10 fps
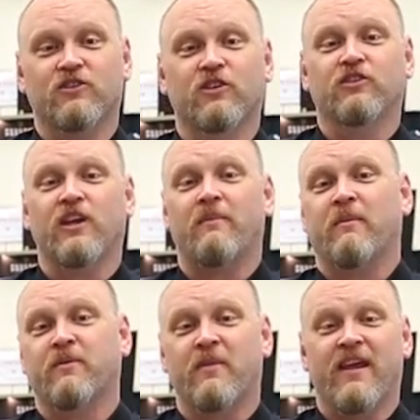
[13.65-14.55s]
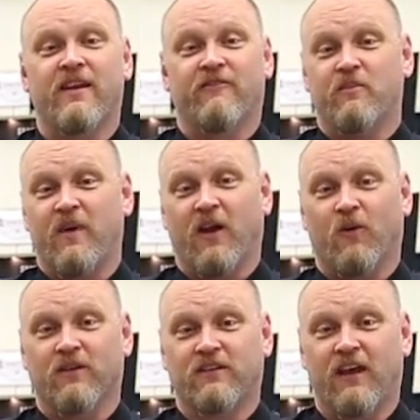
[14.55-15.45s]
and it should shape up to be an even bigger
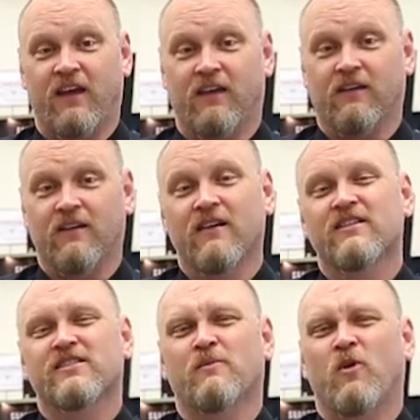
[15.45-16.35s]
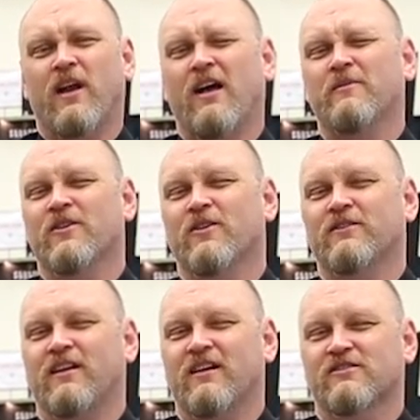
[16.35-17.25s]
one today. Some of what I'll be doing
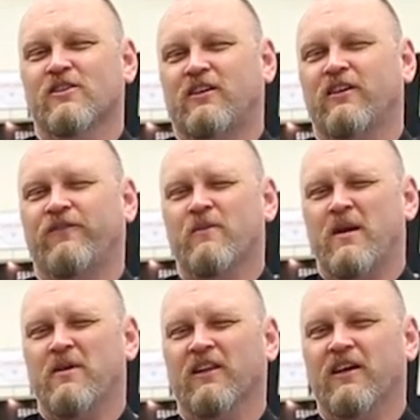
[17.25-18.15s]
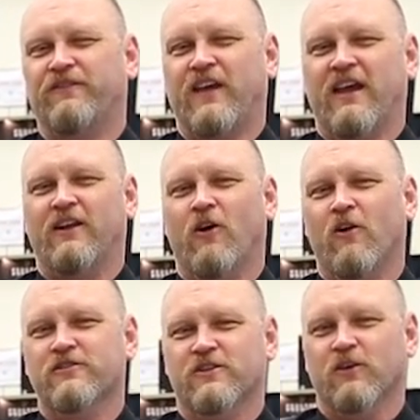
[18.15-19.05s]
today is looking for maybe a left-handed
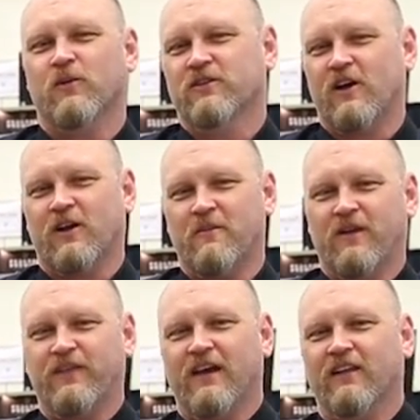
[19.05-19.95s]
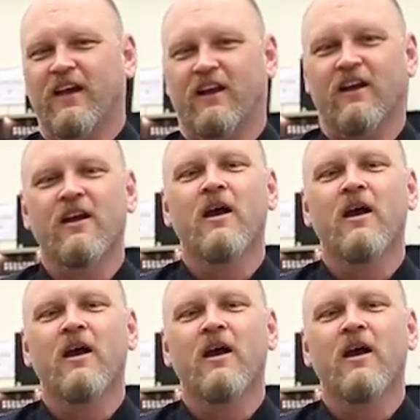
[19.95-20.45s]
holster. We'll talk about that later.